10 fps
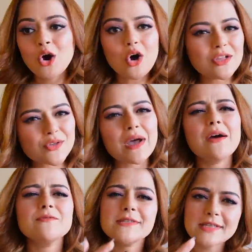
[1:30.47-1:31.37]
also
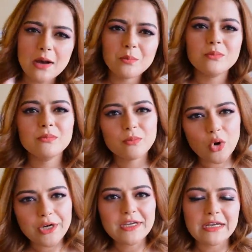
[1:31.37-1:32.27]
have some
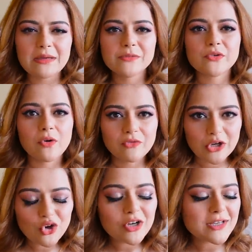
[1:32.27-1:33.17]
body creams from
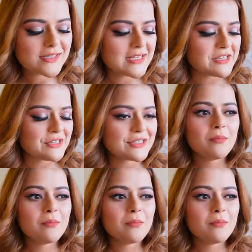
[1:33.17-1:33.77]
Victoria's Secret.